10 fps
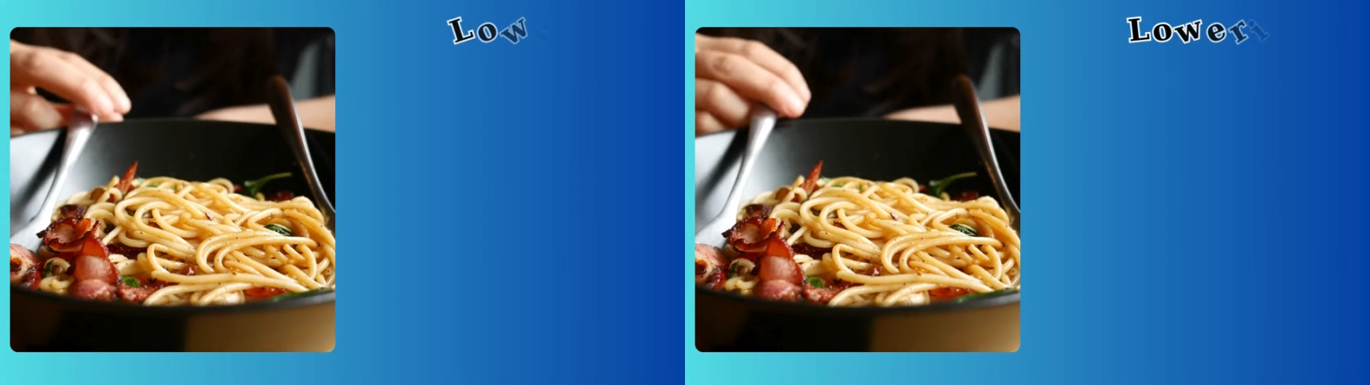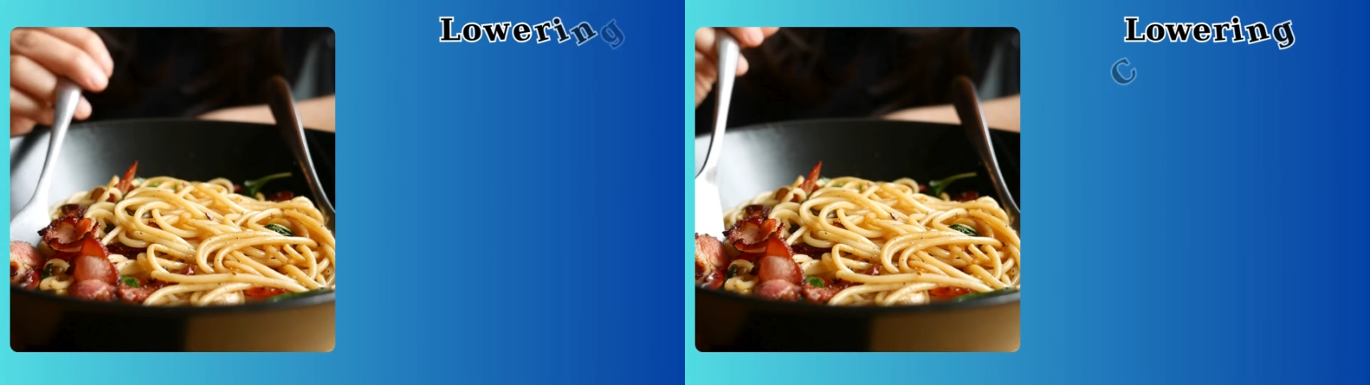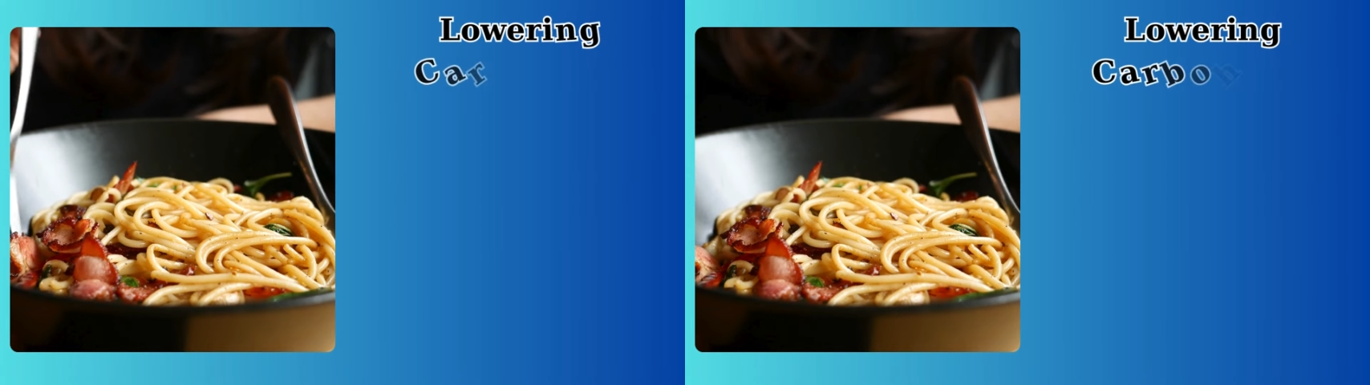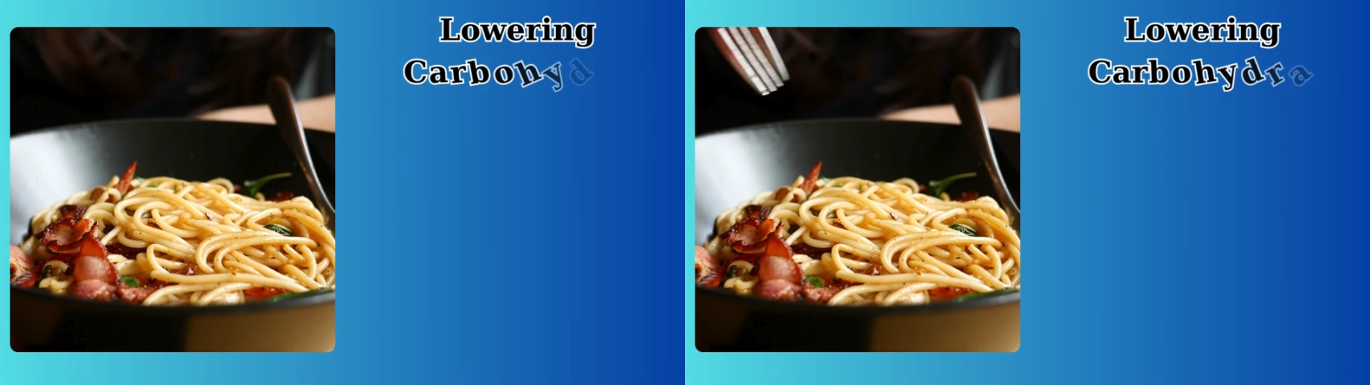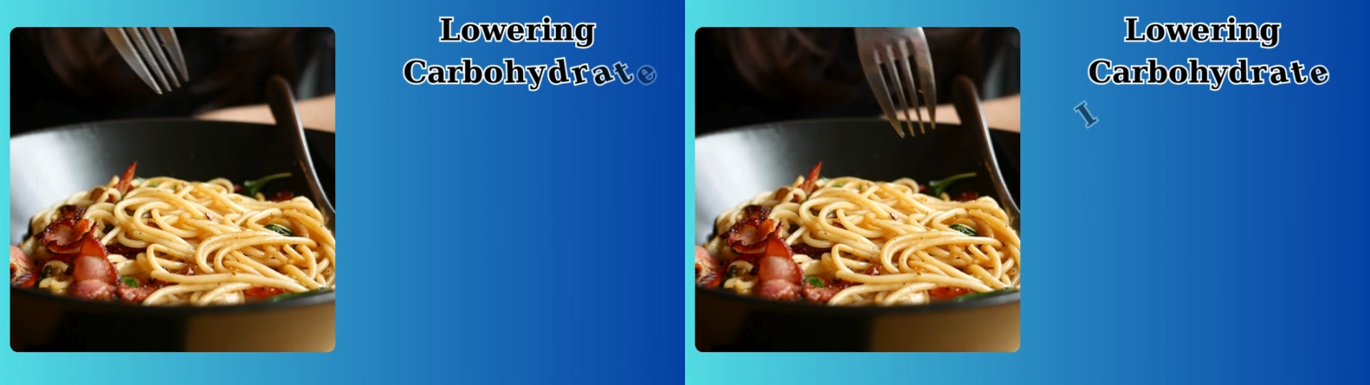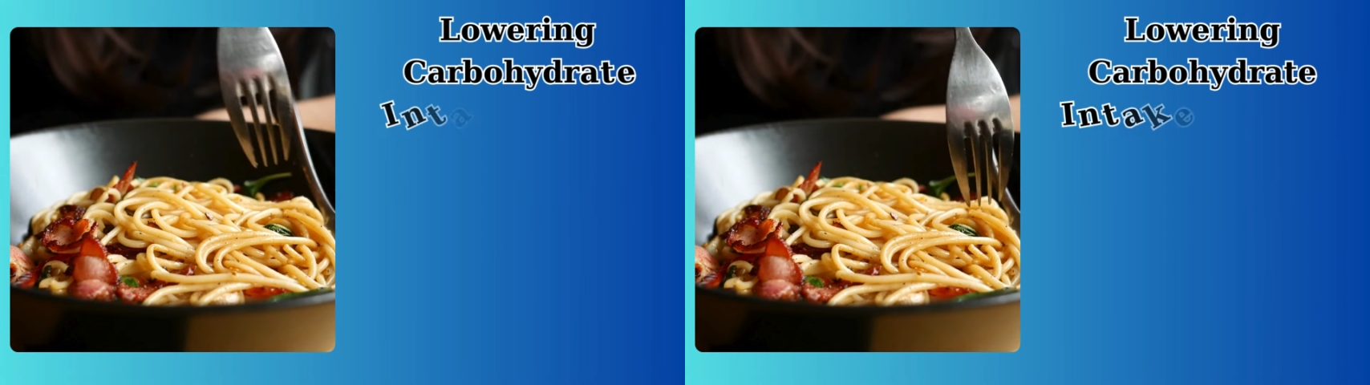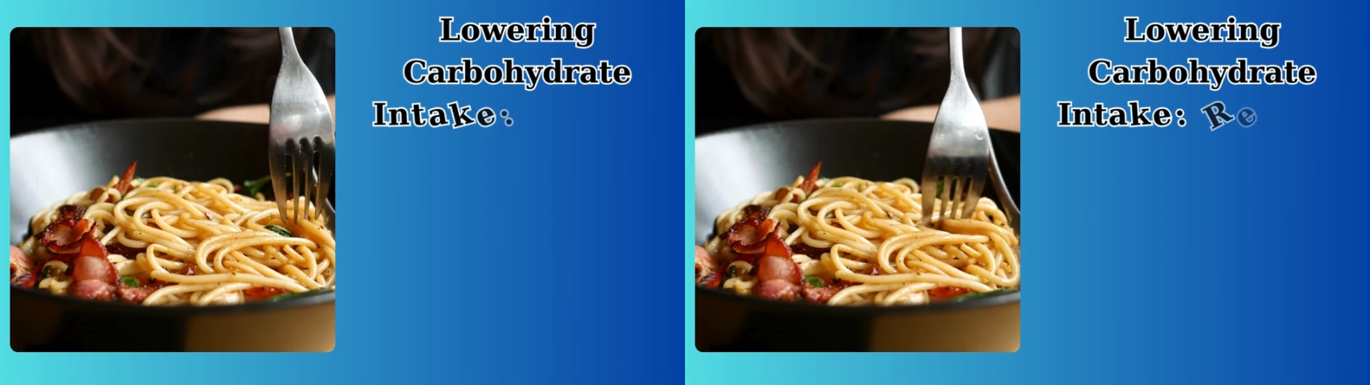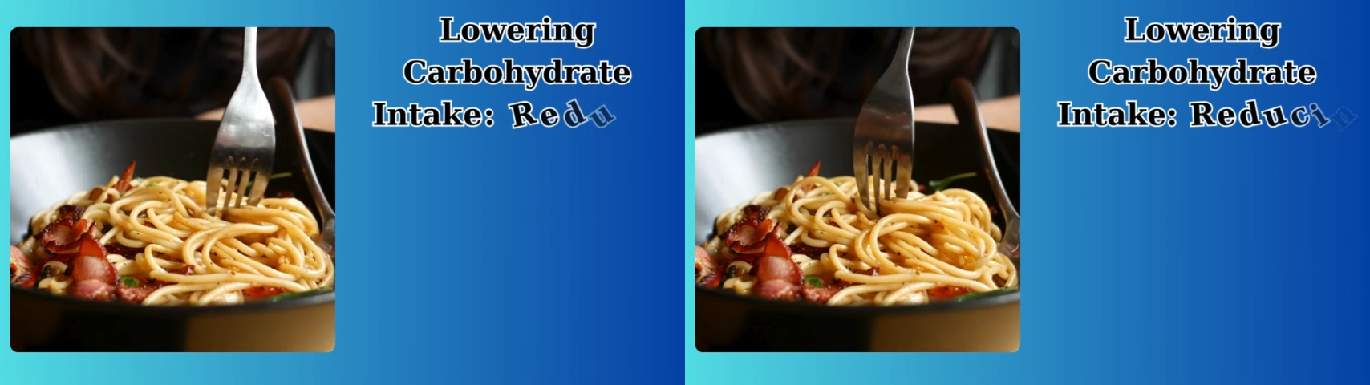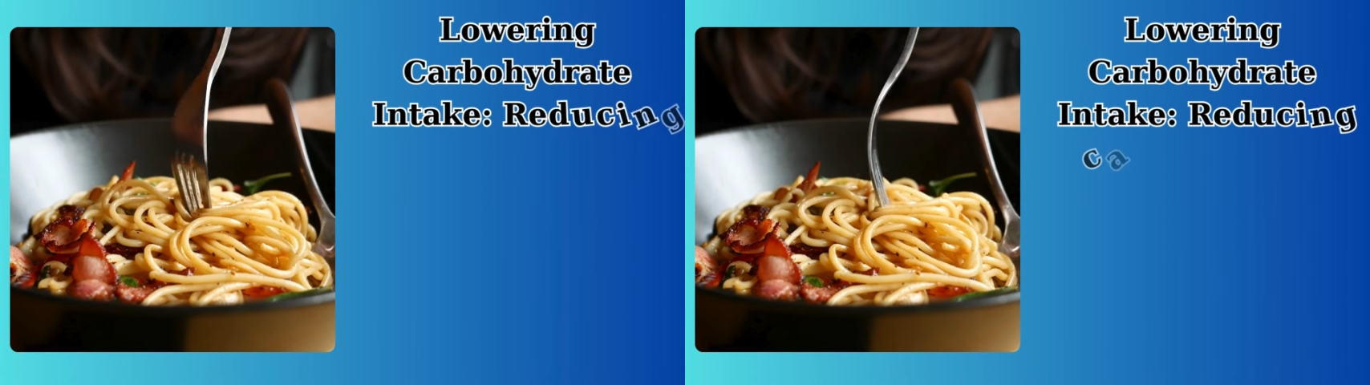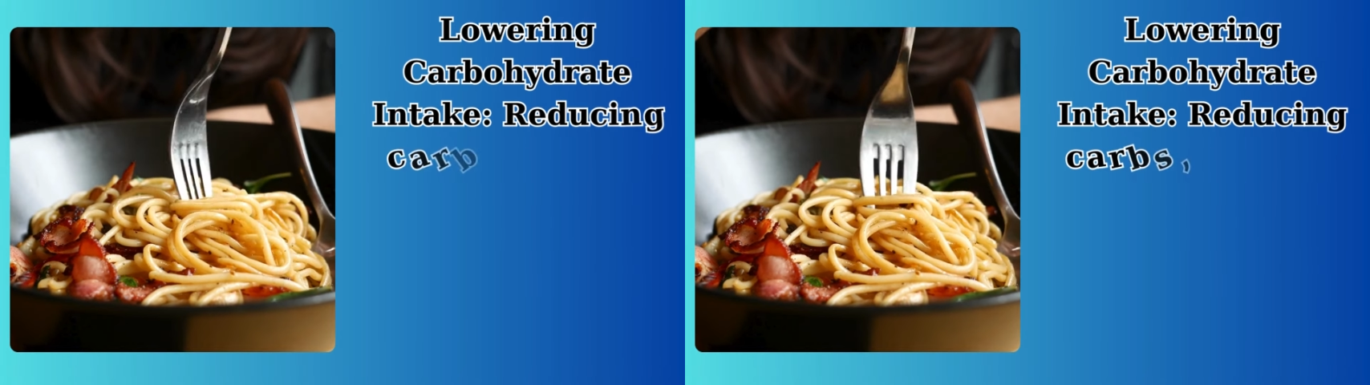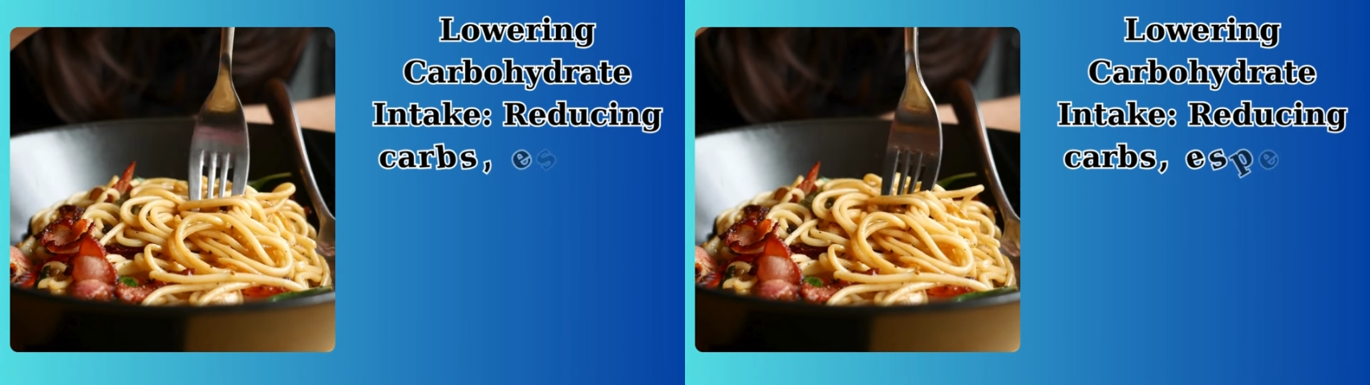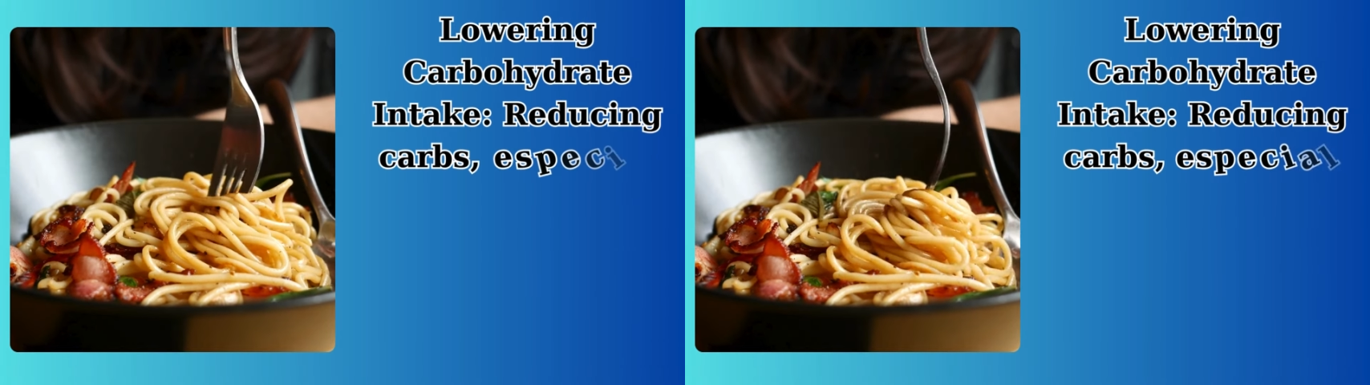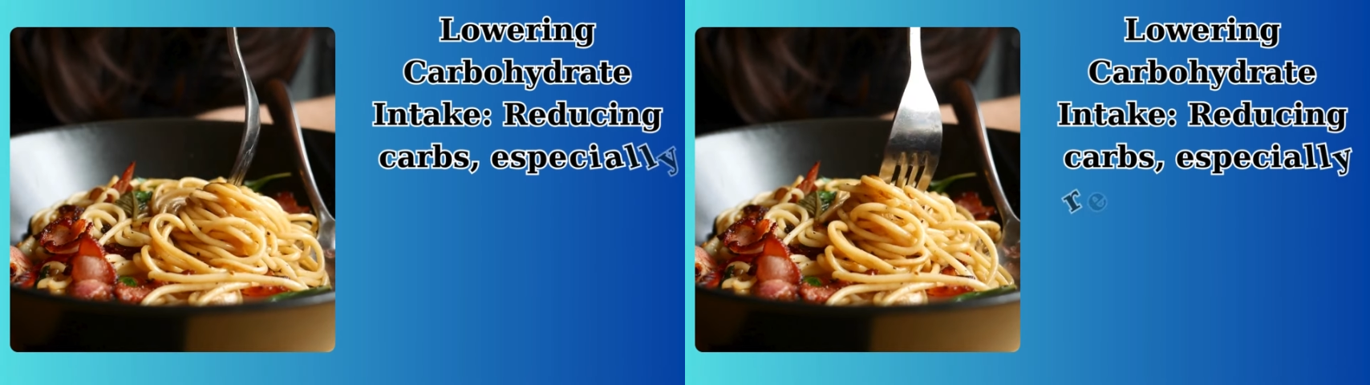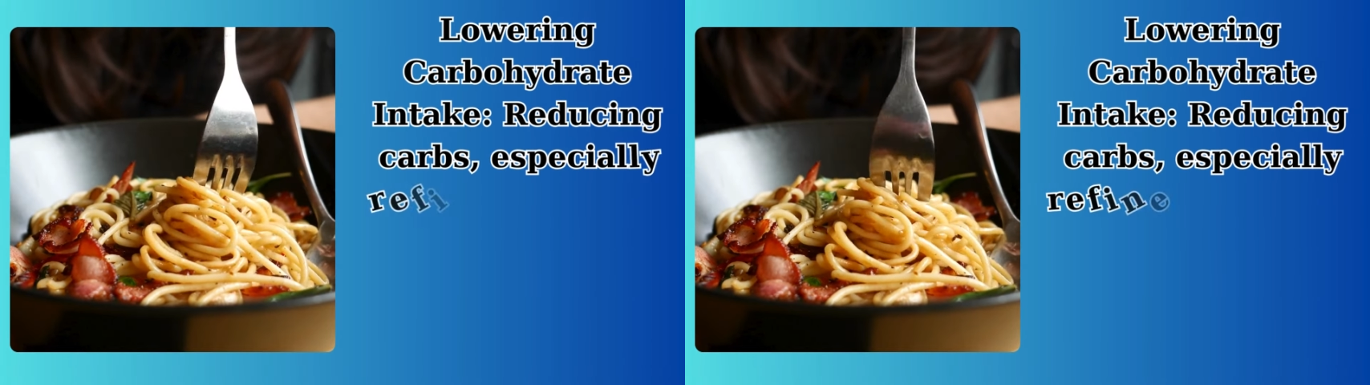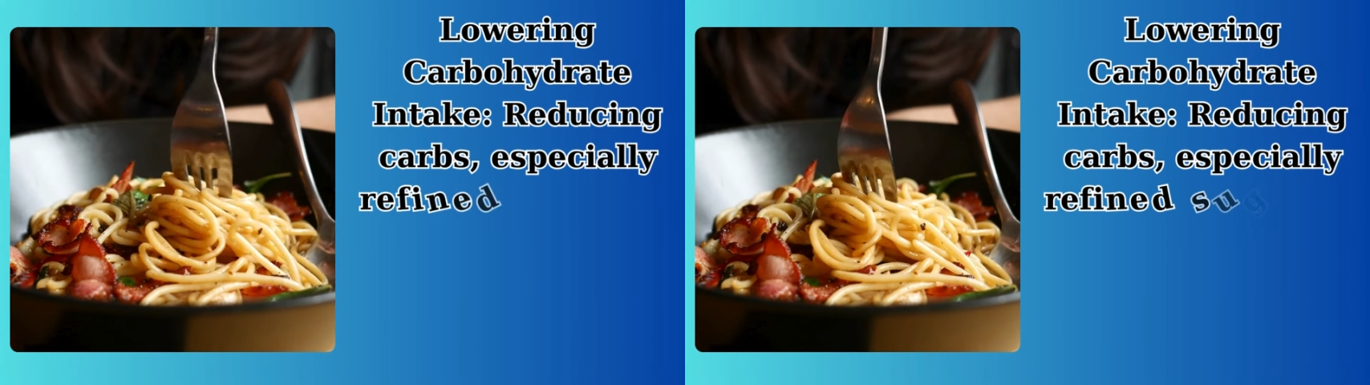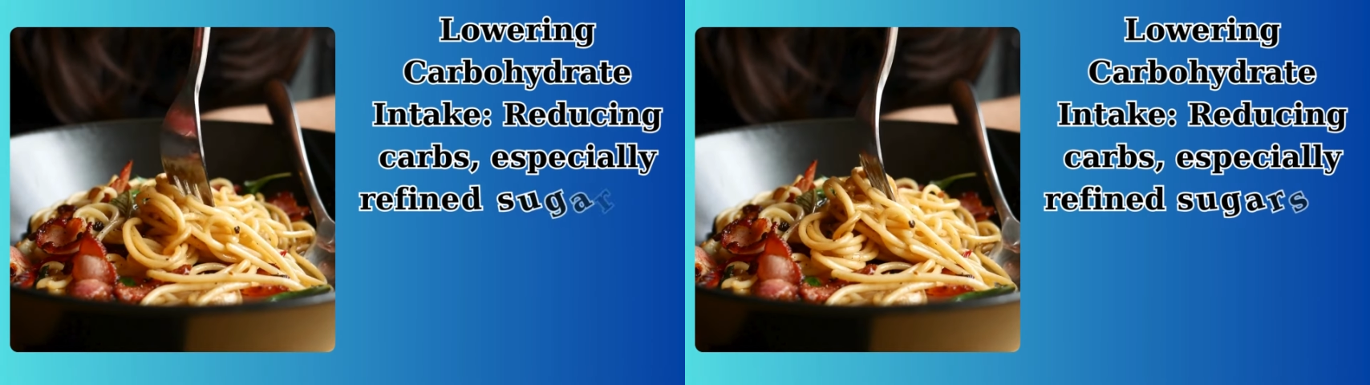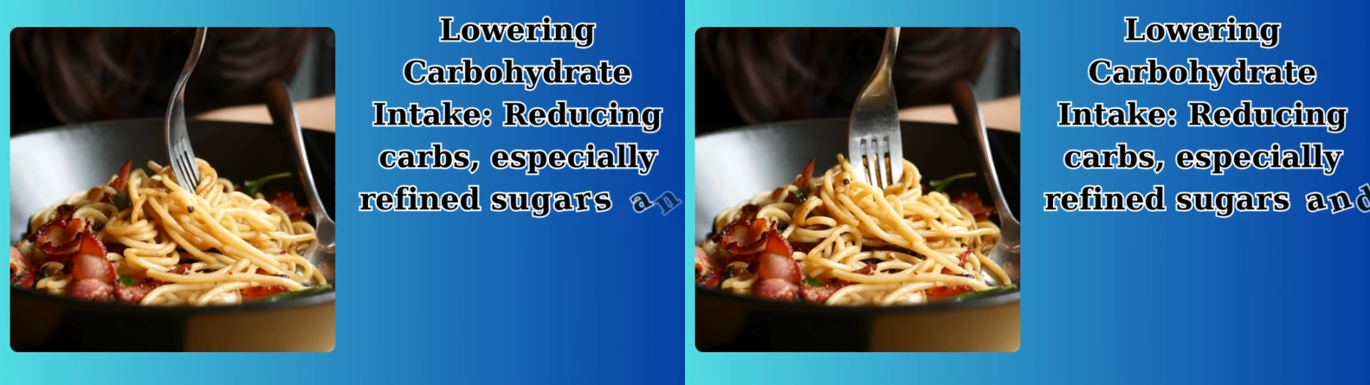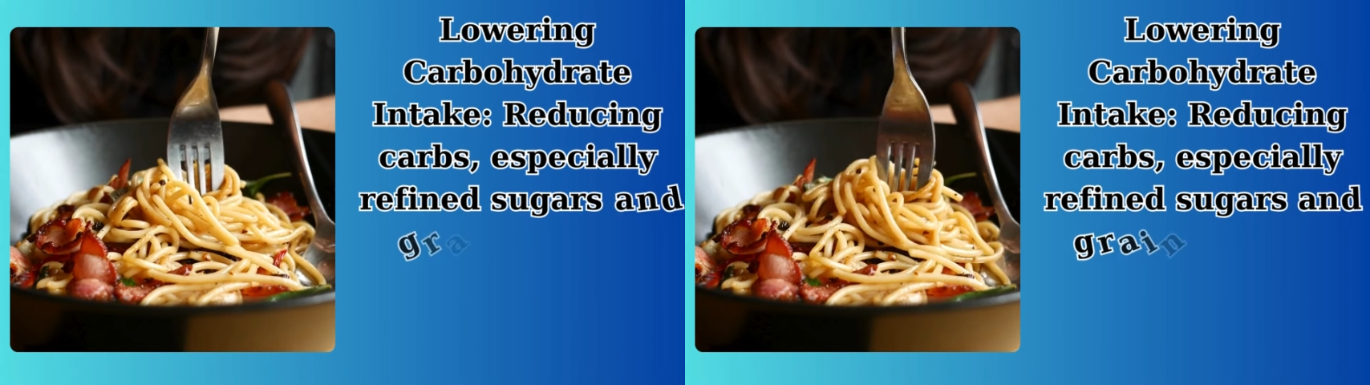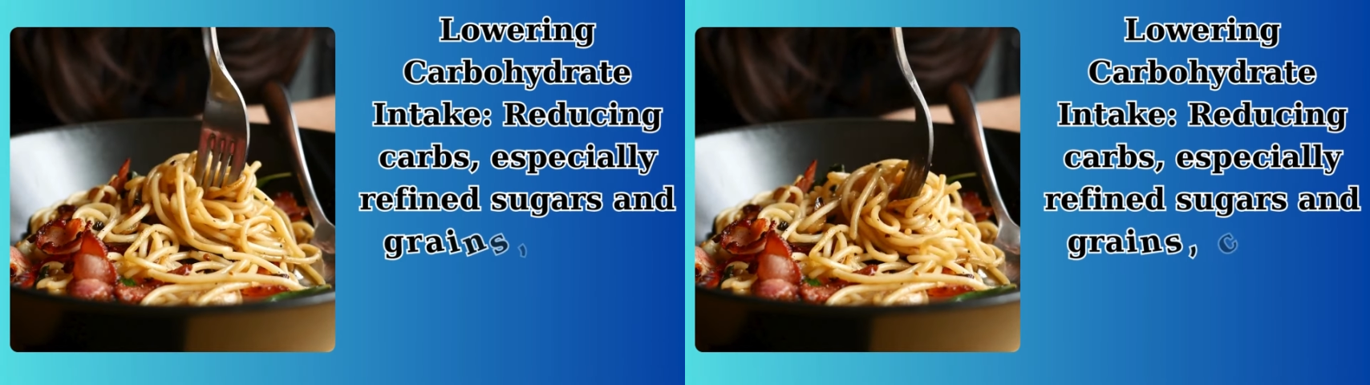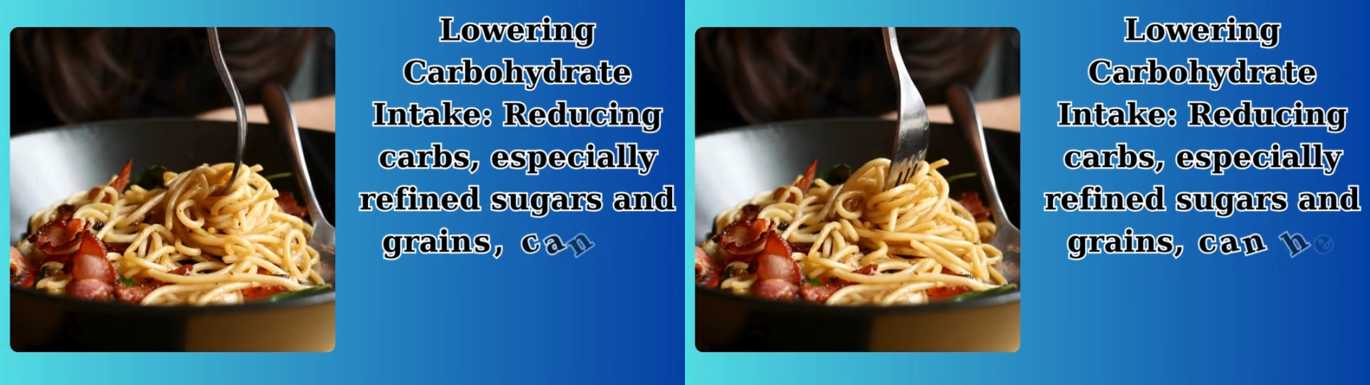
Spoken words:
Nobody's mouth can be seen.